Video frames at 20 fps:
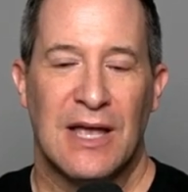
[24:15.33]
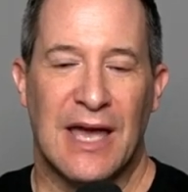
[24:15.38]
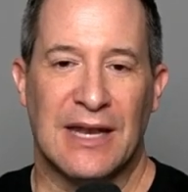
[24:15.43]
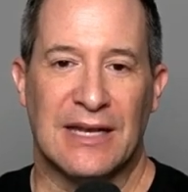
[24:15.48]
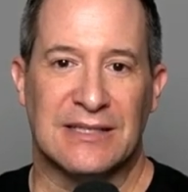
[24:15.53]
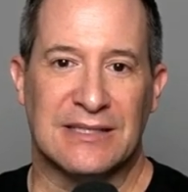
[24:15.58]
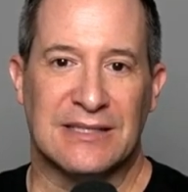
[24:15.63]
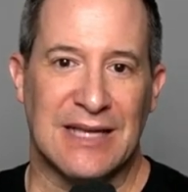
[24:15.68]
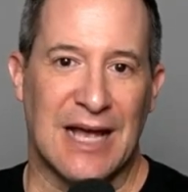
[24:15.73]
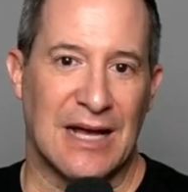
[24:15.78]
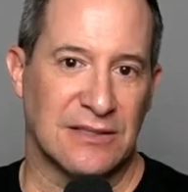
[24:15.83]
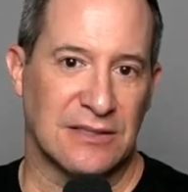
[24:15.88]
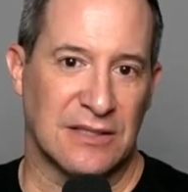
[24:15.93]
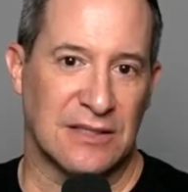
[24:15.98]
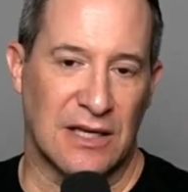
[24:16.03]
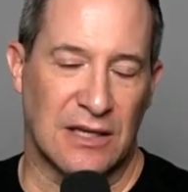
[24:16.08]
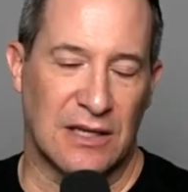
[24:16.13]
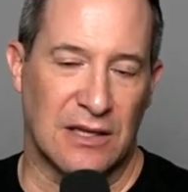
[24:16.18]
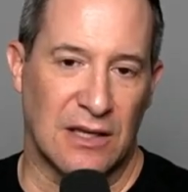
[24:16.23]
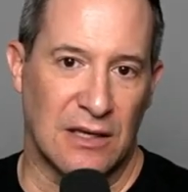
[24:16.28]
And it
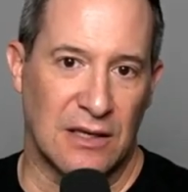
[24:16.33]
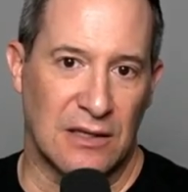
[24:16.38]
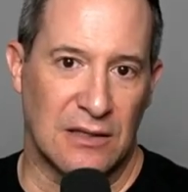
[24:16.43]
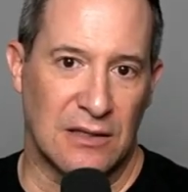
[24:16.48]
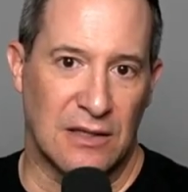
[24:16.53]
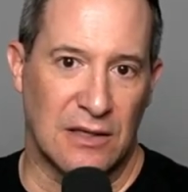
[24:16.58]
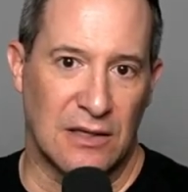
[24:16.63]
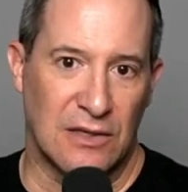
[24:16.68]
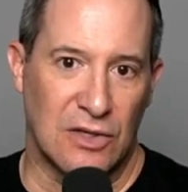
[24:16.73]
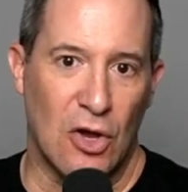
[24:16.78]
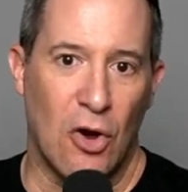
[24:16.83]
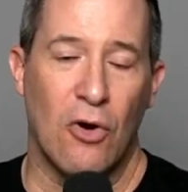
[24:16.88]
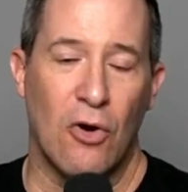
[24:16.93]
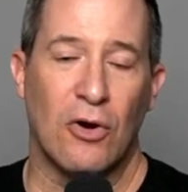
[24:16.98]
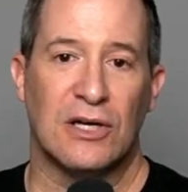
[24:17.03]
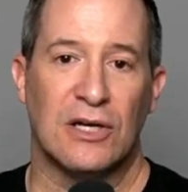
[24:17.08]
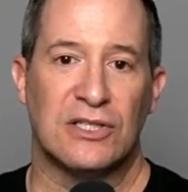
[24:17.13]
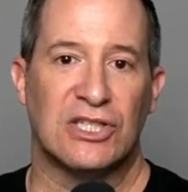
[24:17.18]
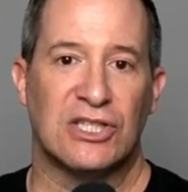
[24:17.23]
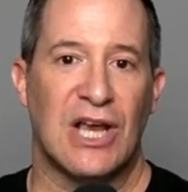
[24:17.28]
sounds like the
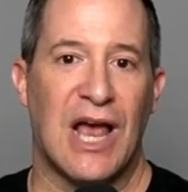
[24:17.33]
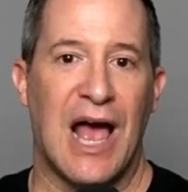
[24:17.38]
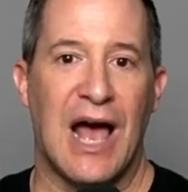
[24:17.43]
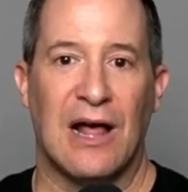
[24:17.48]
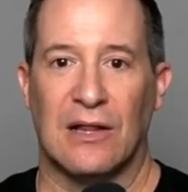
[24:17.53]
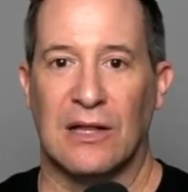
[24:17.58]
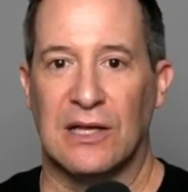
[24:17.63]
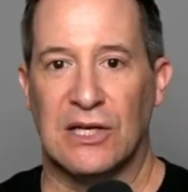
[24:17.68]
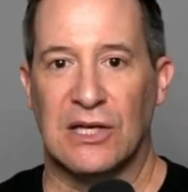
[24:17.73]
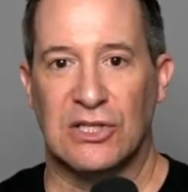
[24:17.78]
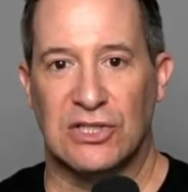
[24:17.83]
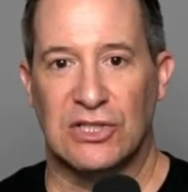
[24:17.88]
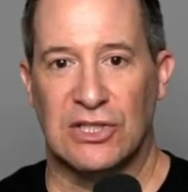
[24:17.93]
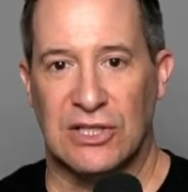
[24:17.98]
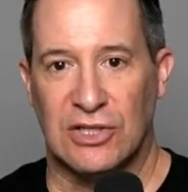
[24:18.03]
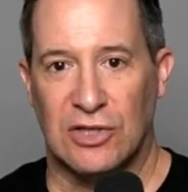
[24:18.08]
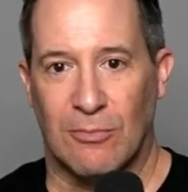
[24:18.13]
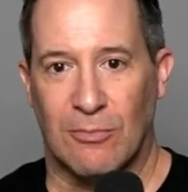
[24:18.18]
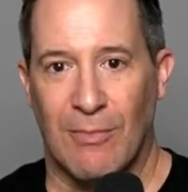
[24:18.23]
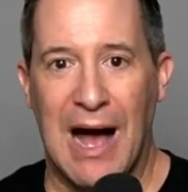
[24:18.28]
yoga challenge
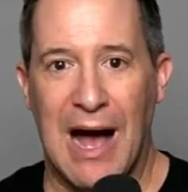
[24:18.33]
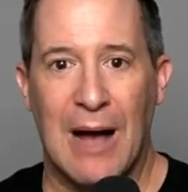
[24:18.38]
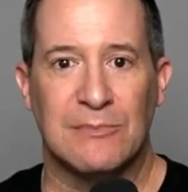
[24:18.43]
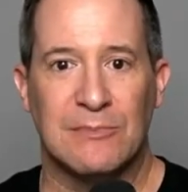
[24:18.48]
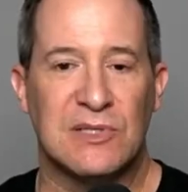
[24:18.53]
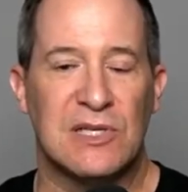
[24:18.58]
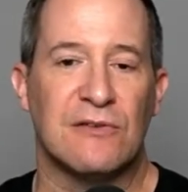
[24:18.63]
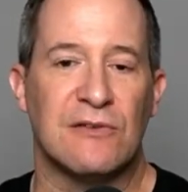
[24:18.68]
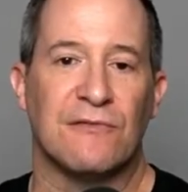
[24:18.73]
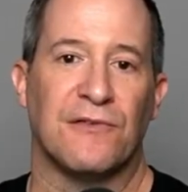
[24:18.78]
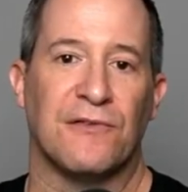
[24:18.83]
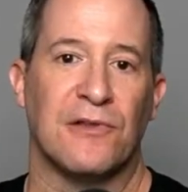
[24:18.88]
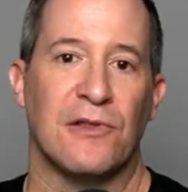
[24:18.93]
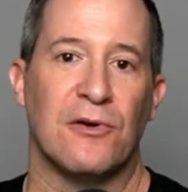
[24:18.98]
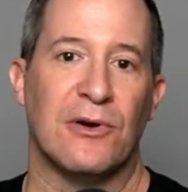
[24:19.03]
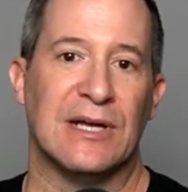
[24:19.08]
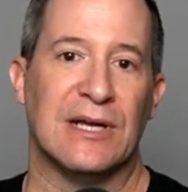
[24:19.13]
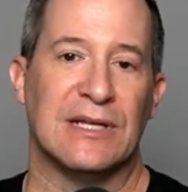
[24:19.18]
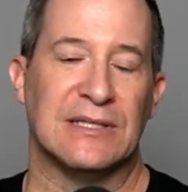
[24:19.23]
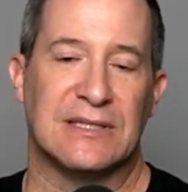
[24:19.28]
and your mom's
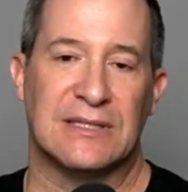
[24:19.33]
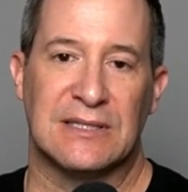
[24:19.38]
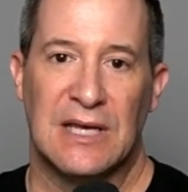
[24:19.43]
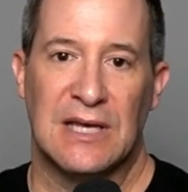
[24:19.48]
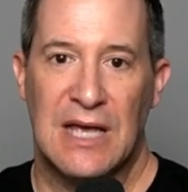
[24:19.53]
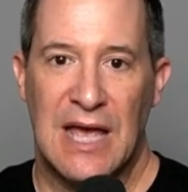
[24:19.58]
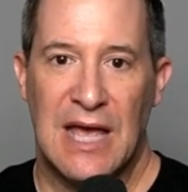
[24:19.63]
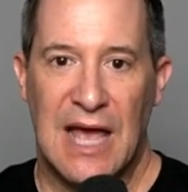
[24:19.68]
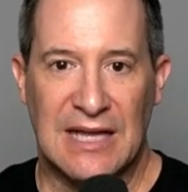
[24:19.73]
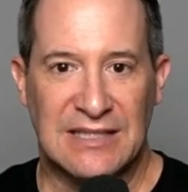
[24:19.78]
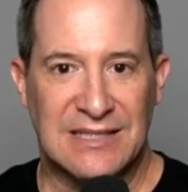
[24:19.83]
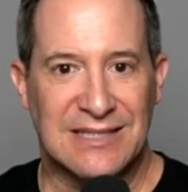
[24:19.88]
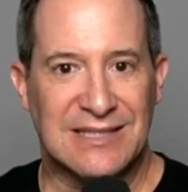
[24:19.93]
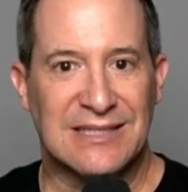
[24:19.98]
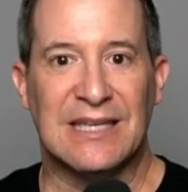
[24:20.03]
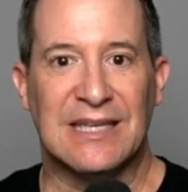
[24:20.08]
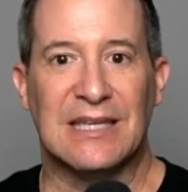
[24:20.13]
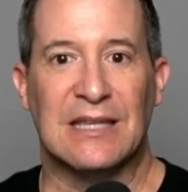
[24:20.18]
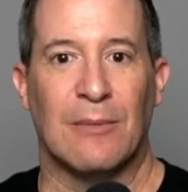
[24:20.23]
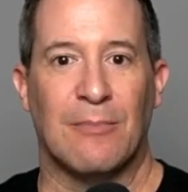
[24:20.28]
influence and
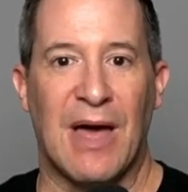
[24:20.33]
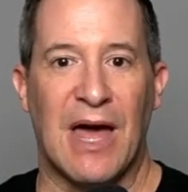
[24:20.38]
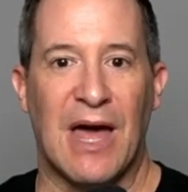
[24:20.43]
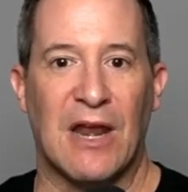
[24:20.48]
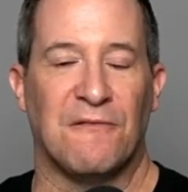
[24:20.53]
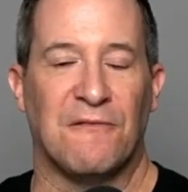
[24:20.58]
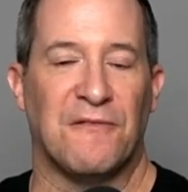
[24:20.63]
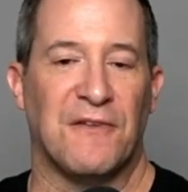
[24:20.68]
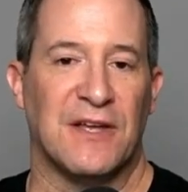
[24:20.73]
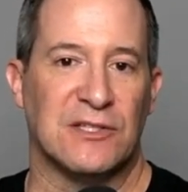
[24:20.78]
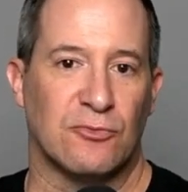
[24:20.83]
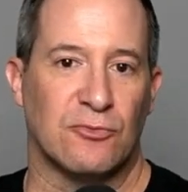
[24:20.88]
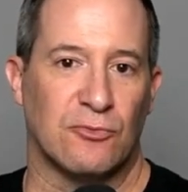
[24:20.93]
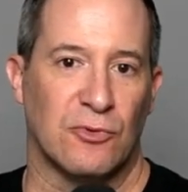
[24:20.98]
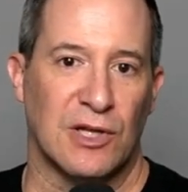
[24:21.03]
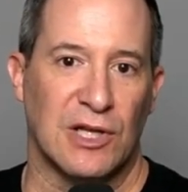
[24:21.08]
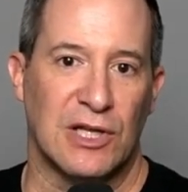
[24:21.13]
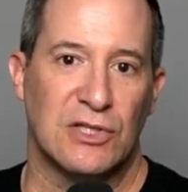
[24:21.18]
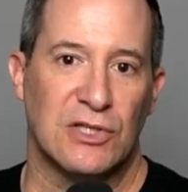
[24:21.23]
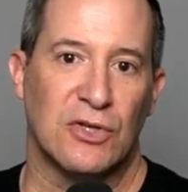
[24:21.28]
seeing the benefits
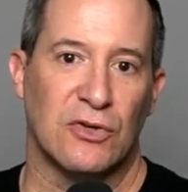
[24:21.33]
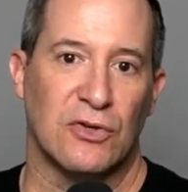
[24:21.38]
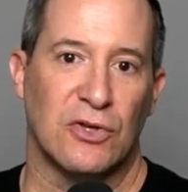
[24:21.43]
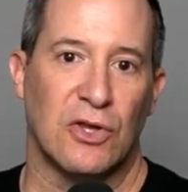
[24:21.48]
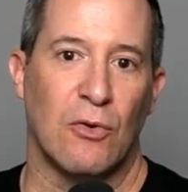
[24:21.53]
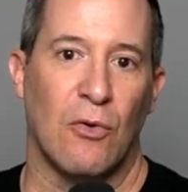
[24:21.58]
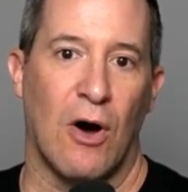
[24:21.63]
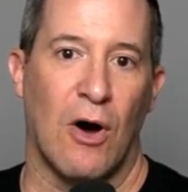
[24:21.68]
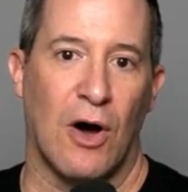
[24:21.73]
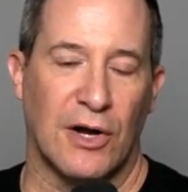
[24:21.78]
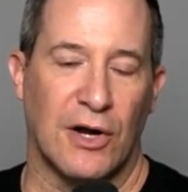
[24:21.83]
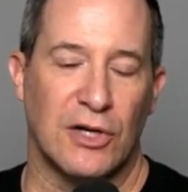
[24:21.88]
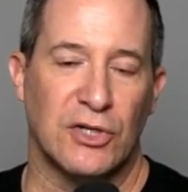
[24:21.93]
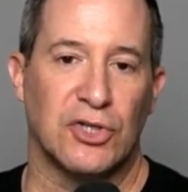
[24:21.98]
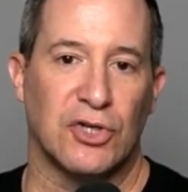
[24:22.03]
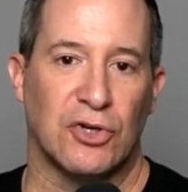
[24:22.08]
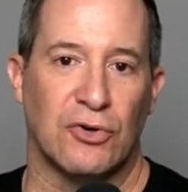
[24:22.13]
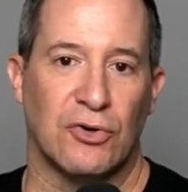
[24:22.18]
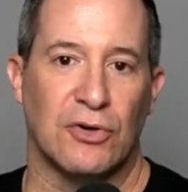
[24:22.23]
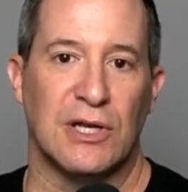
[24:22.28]
really took you on a
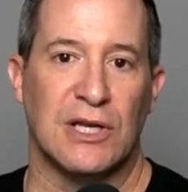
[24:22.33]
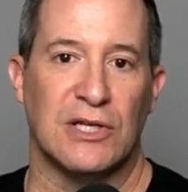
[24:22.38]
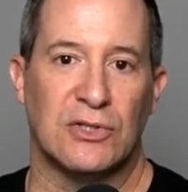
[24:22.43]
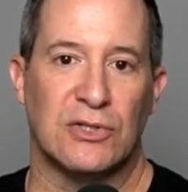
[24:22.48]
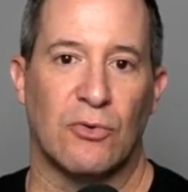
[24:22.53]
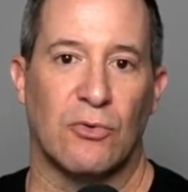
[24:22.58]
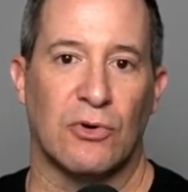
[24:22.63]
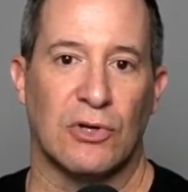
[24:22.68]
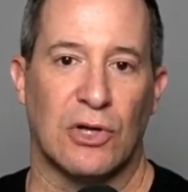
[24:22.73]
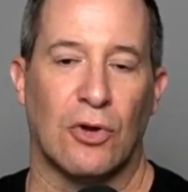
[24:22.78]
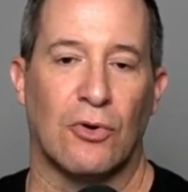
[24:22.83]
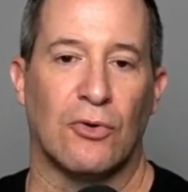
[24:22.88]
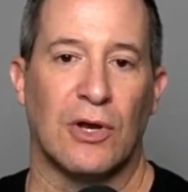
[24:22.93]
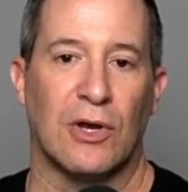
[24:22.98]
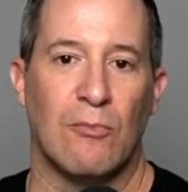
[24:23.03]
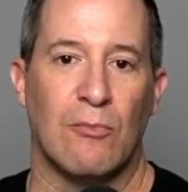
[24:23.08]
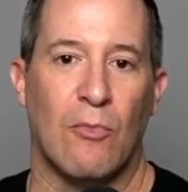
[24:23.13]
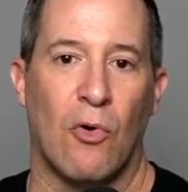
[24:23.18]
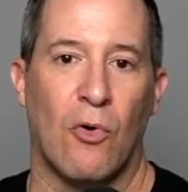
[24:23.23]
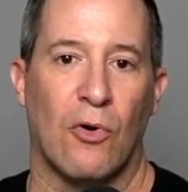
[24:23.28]
journey toward
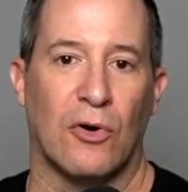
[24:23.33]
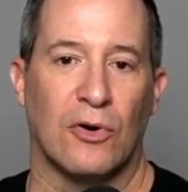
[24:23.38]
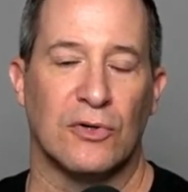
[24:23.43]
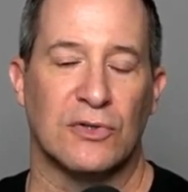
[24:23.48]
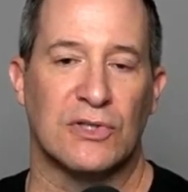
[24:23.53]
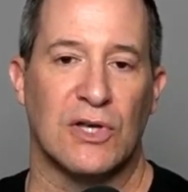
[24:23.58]
learning more.